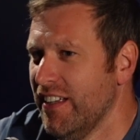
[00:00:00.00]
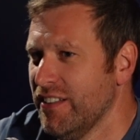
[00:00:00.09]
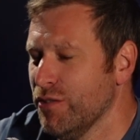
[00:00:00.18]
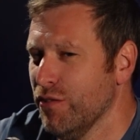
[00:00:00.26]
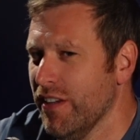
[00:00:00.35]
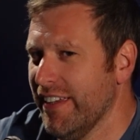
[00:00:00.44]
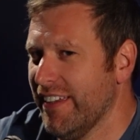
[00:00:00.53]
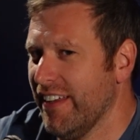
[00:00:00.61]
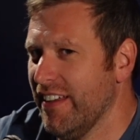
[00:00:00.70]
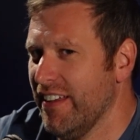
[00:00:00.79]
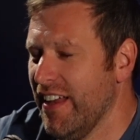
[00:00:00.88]
So like,
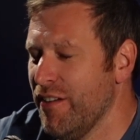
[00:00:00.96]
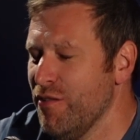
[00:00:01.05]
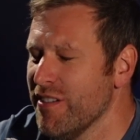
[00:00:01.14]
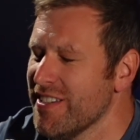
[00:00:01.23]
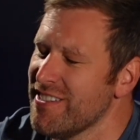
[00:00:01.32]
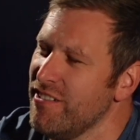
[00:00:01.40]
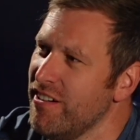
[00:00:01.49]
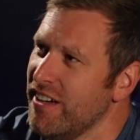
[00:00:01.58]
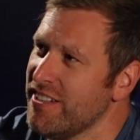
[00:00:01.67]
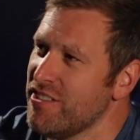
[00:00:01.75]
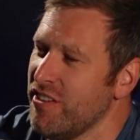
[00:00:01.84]
I know it's
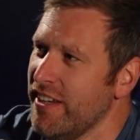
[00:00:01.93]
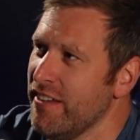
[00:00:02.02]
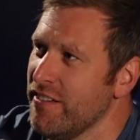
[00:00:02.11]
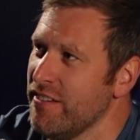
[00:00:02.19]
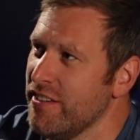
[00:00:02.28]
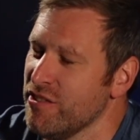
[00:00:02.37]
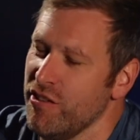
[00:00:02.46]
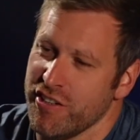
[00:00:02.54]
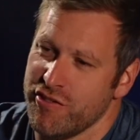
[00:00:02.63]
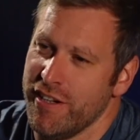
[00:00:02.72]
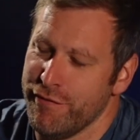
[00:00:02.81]
not a
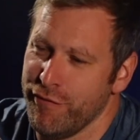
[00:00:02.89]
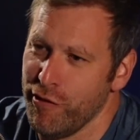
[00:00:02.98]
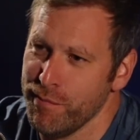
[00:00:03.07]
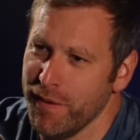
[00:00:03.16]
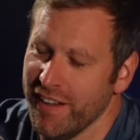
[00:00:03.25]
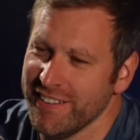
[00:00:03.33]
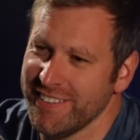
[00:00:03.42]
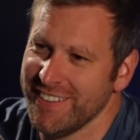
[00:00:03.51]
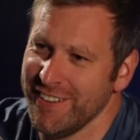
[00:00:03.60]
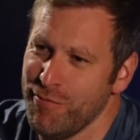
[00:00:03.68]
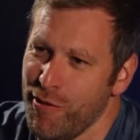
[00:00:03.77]
straight formula
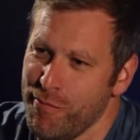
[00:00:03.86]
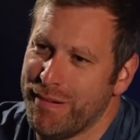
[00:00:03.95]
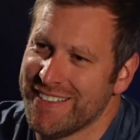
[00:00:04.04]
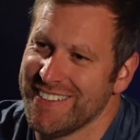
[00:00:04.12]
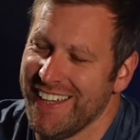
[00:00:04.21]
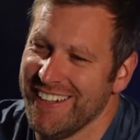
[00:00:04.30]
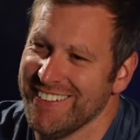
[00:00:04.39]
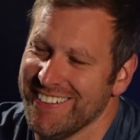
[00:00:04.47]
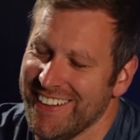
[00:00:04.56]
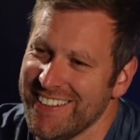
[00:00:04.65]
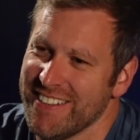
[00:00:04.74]
to what percentage
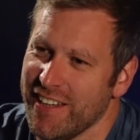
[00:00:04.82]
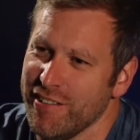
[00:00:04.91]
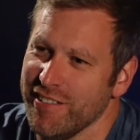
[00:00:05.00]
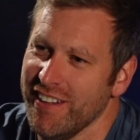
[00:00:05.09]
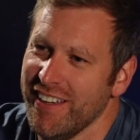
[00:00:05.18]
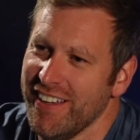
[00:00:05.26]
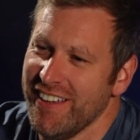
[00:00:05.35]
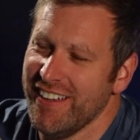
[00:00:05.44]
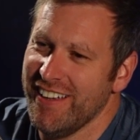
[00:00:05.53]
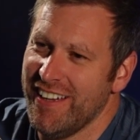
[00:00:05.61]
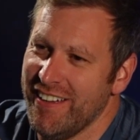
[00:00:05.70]
of discount.
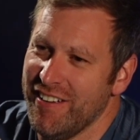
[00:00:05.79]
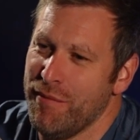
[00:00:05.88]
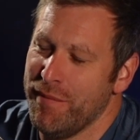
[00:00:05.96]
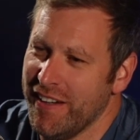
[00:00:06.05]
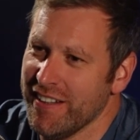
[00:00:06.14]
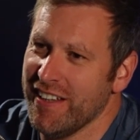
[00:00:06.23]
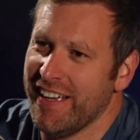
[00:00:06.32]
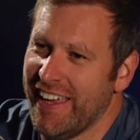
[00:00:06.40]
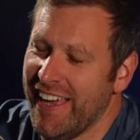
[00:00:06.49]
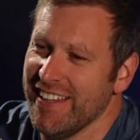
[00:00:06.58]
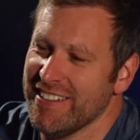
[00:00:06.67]
I mean,
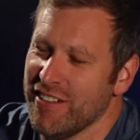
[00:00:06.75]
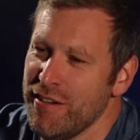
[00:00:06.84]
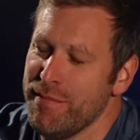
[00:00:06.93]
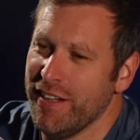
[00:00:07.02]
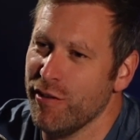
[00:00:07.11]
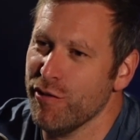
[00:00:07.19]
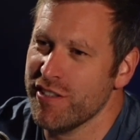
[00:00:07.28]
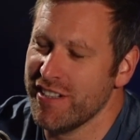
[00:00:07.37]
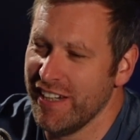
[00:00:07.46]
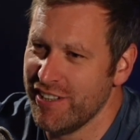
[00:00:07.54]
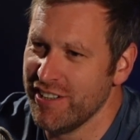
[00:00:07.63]
again, it's going to be
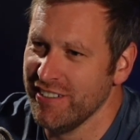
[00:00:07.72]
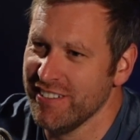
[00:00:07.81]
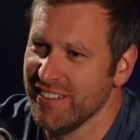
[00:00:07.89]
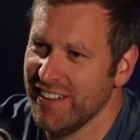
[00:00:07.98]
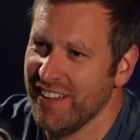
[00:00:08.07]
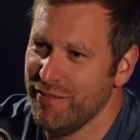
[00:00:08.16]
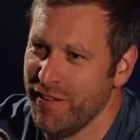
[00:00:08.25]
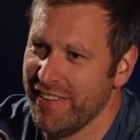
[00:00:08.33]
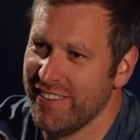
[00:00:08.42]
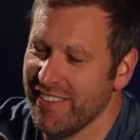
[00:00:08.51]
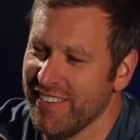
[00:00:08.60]
negotiation
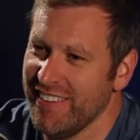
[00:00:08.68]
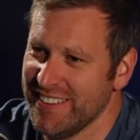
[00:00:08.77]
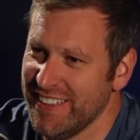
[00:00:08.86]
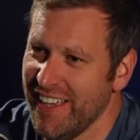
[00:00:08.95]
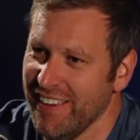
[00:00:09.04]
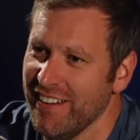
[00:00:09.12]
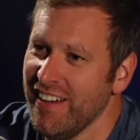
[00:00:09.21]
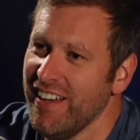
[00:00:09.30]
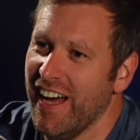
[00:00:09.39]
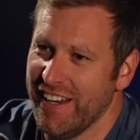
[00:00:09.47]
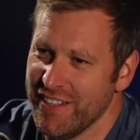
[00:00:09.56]
with the seller,
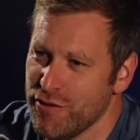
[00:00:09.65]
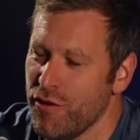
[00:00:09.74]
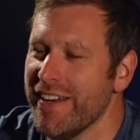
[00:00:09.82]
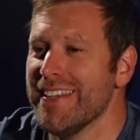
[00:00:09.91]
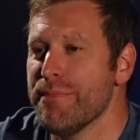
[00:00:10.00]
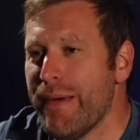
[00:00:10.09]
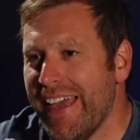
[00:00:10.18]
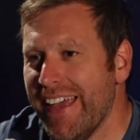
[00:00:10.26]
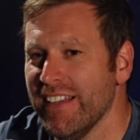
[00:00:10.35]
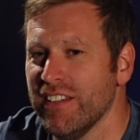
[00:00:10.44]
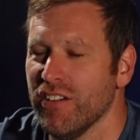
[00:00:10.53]
and it's going to
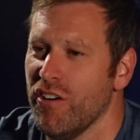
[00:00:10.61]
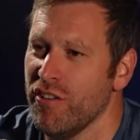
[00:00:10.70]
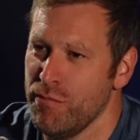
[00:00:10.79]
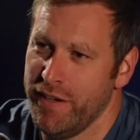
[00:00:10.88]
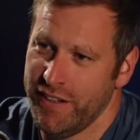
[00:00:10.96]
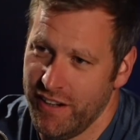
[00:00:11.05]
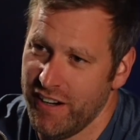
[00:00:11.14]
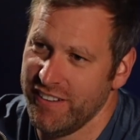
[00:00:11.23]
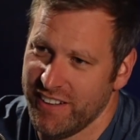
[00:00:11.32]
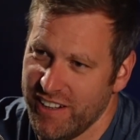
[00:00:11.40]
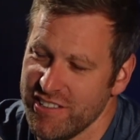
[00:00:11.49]
depend on where you are
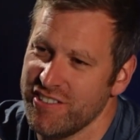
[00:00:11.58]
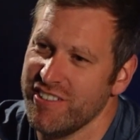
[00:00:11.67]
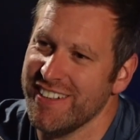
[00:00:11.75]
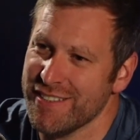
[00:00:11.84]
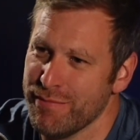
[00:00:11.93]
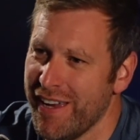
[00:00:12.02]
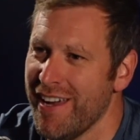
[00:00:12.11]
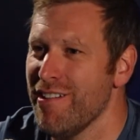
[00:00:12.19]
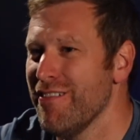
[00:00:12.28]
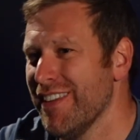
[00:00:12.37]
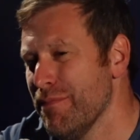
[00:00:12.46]
in the country as
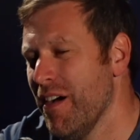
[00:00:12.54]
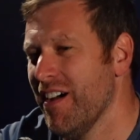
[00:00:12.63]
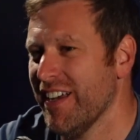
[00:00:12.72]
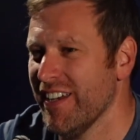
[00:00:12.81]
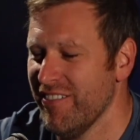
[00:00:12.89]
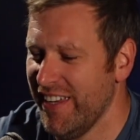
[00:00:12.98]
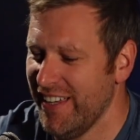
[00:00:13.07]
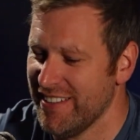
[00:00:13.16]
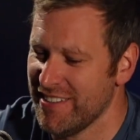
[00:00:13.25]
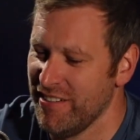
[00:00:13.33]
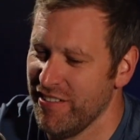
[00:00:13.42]
well, and the market
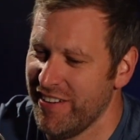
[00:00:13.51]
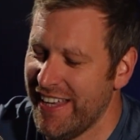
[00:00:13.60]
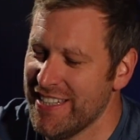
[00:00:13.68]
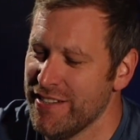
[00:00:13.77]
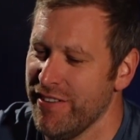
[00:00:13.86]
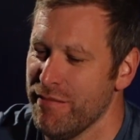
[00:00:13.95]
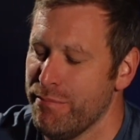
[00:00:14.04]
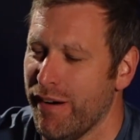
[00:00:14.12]
rates and all the rest of it.